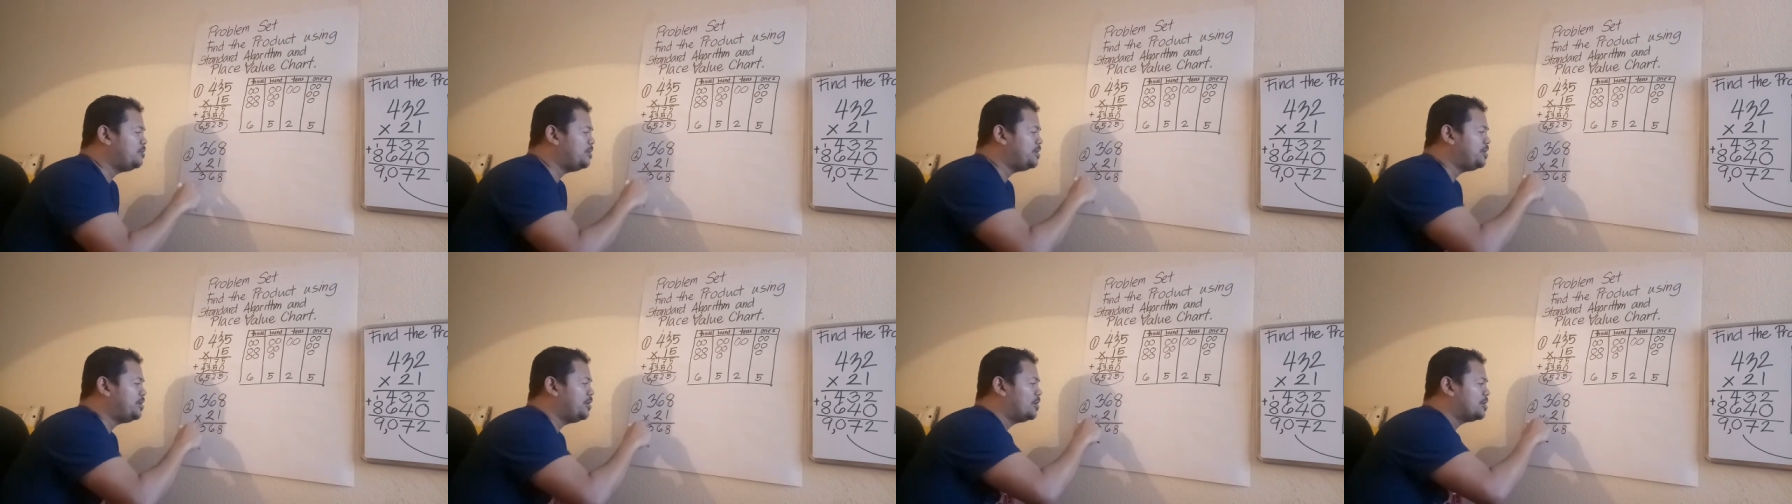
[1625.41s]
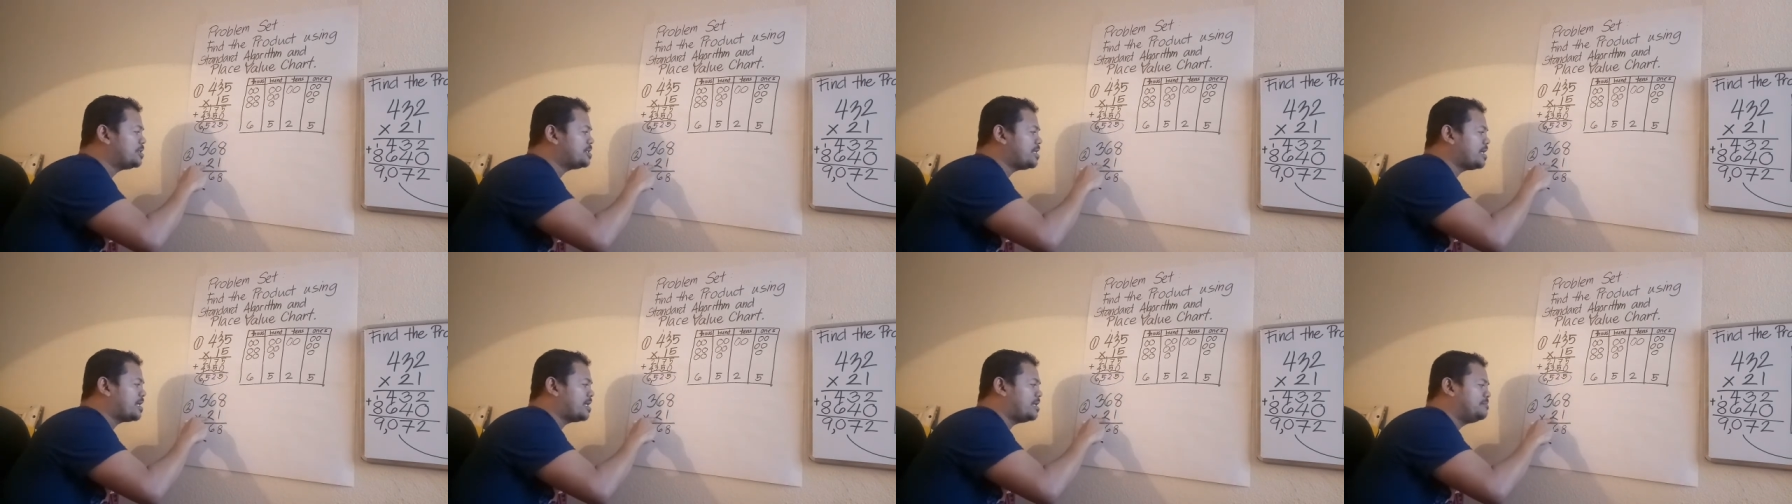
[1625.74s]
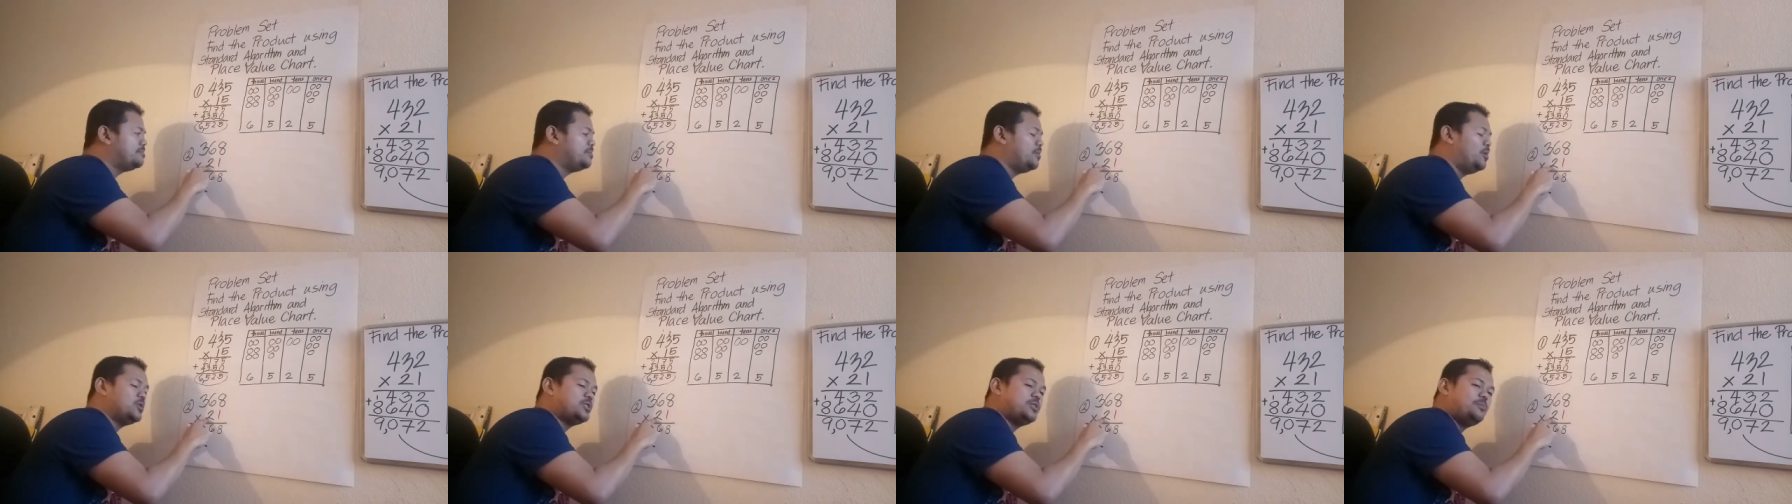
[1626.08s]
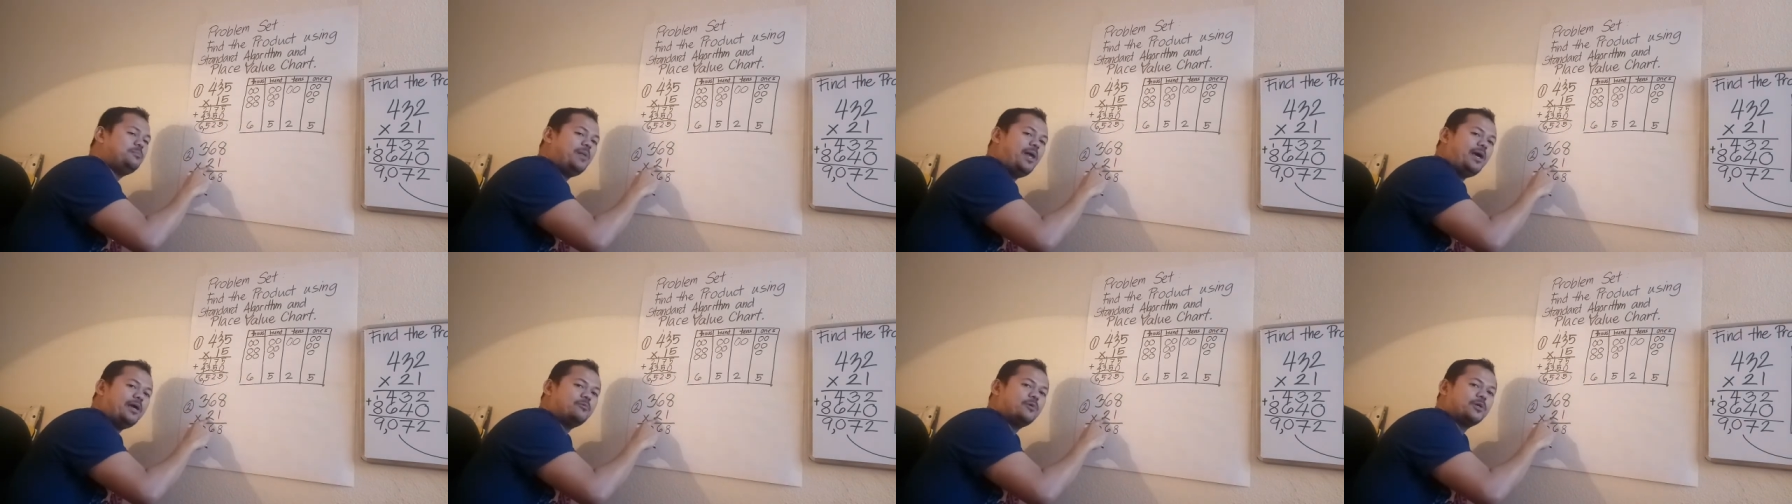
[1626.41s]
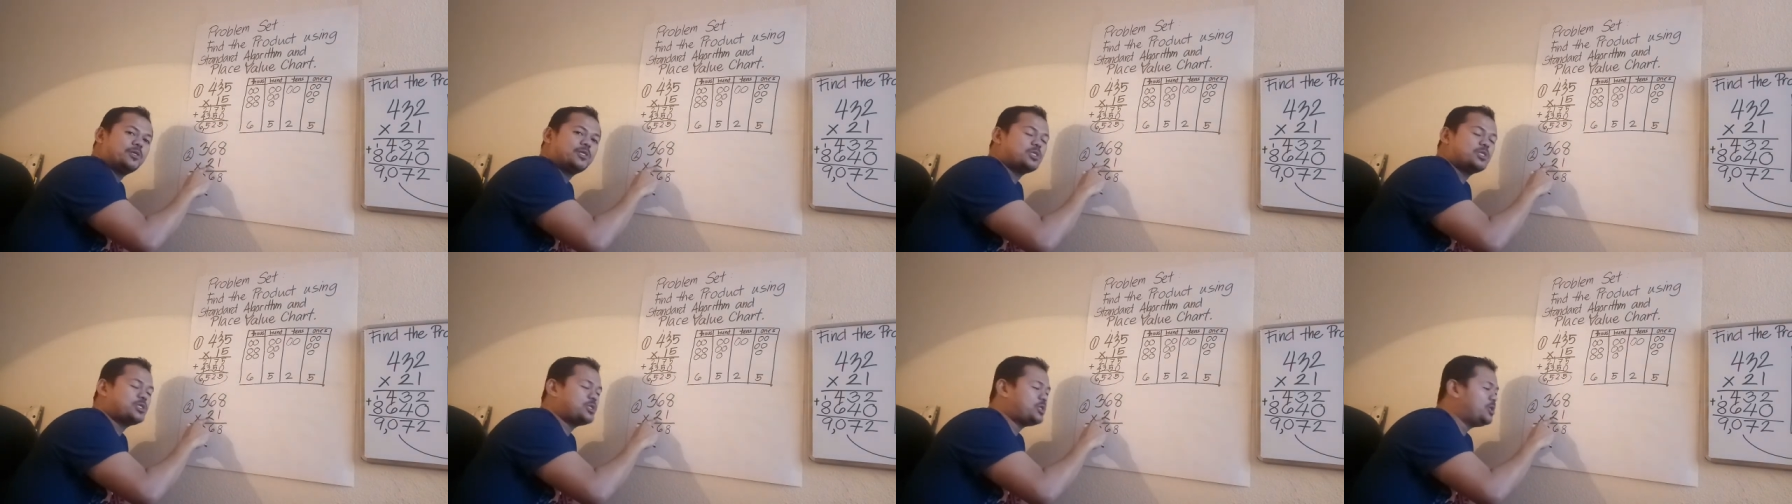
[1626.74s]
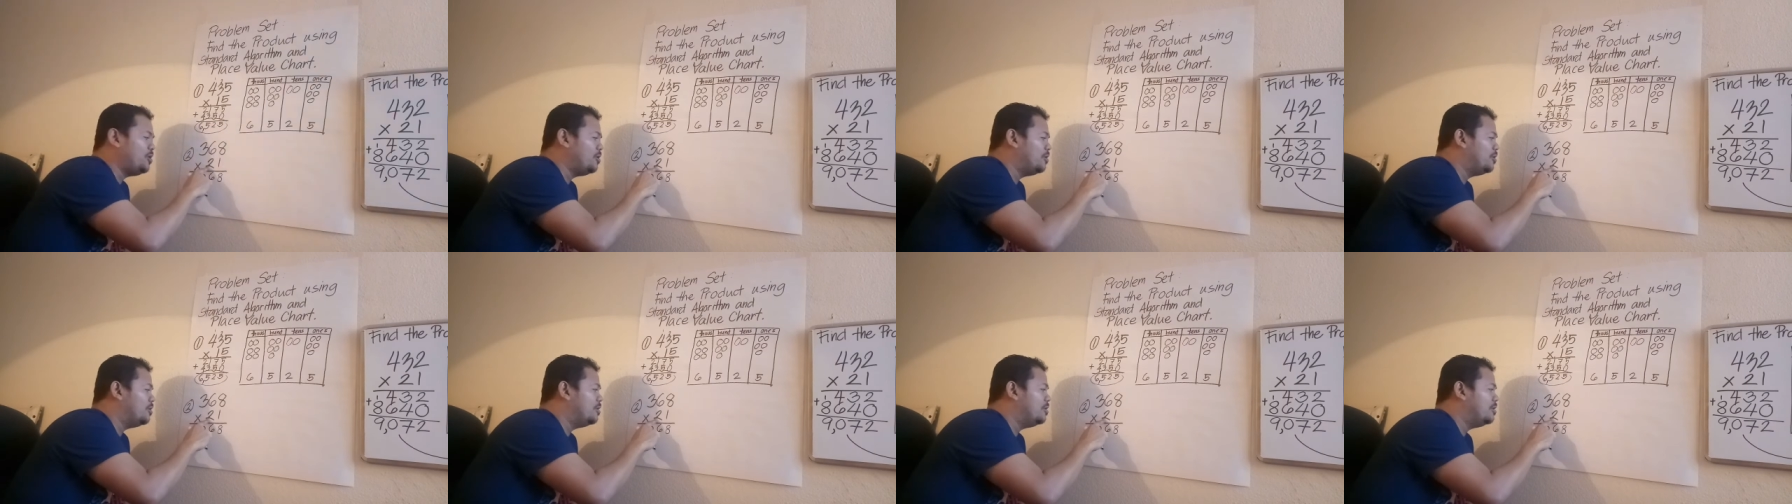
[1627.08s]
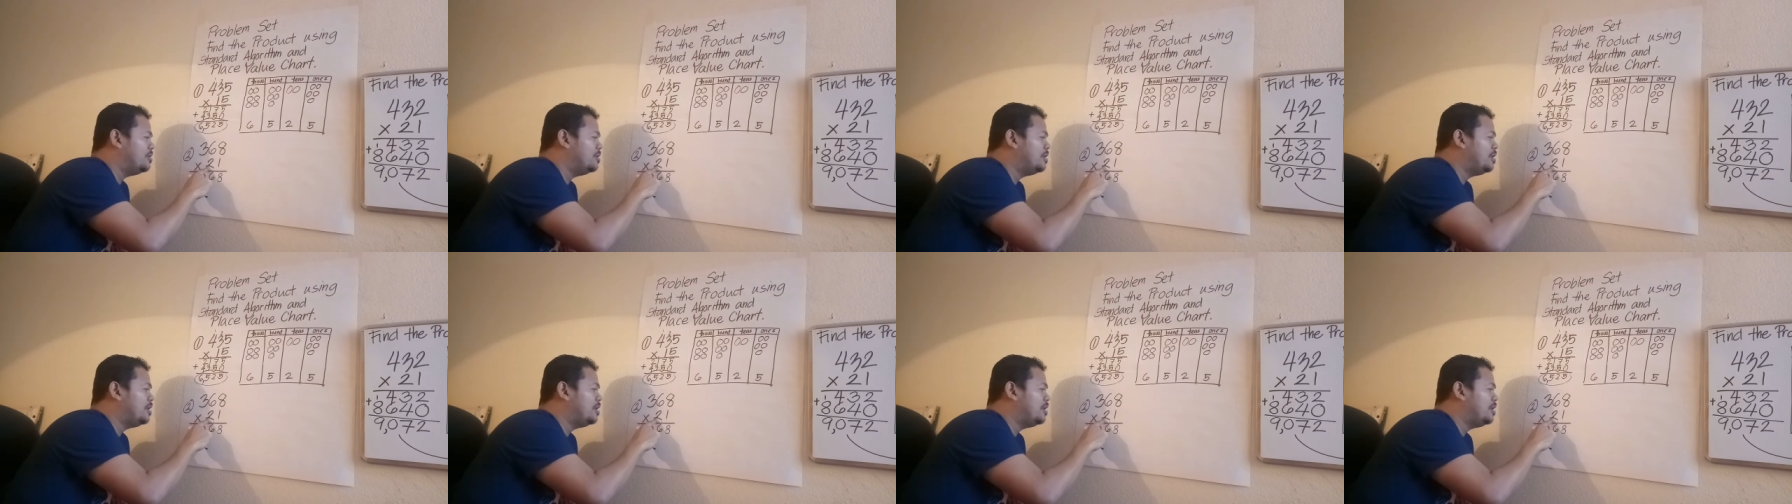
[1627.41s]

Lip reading: with your second multiplier, which is 2.